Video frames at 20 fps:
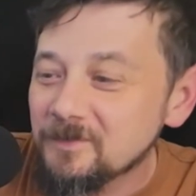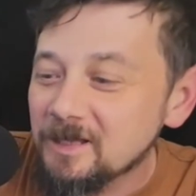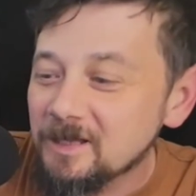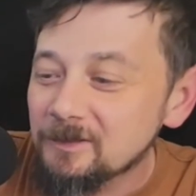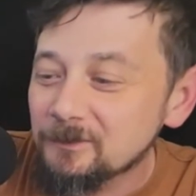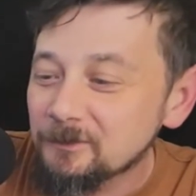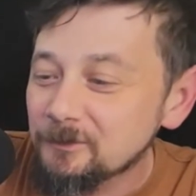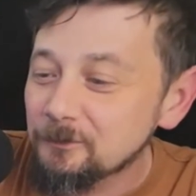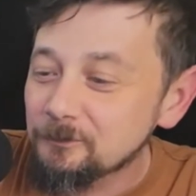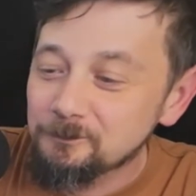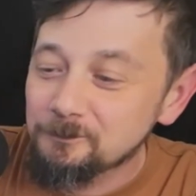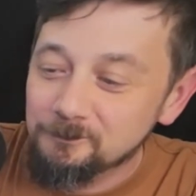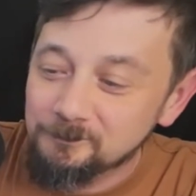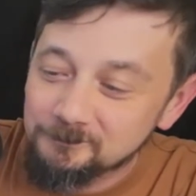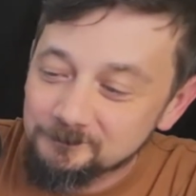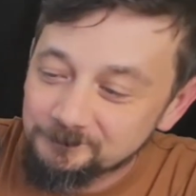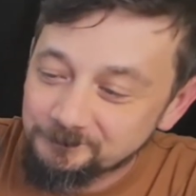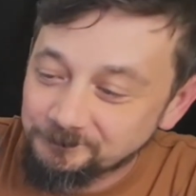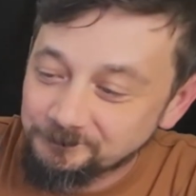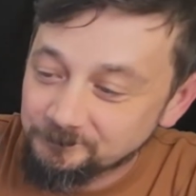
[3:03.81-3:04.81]
I don't know.
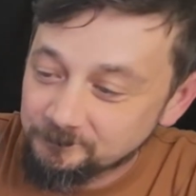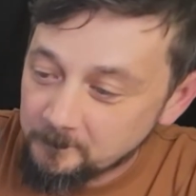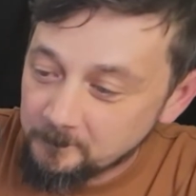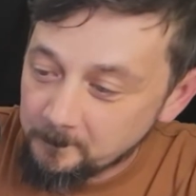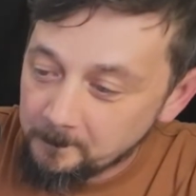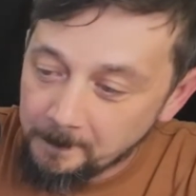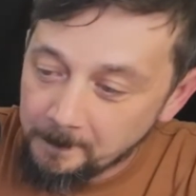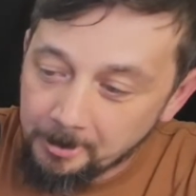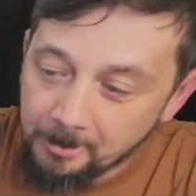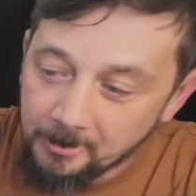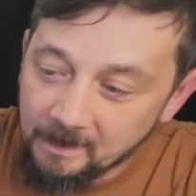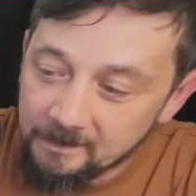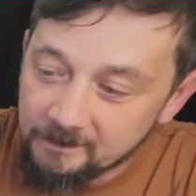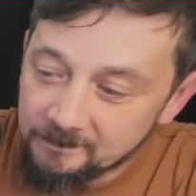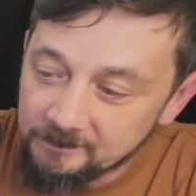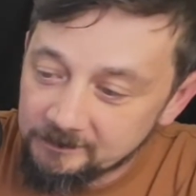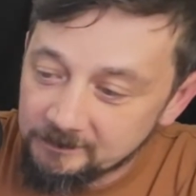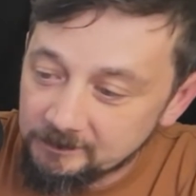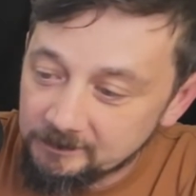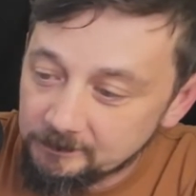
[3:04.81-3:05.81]

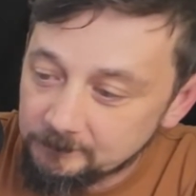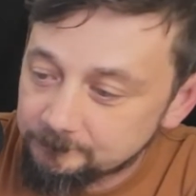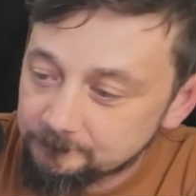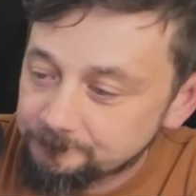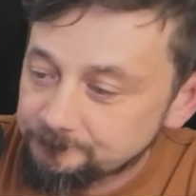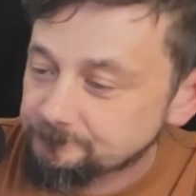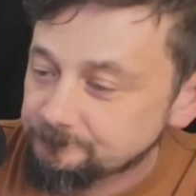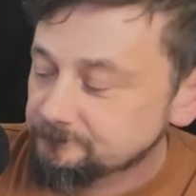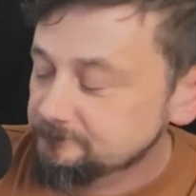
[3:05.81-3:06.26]
Um,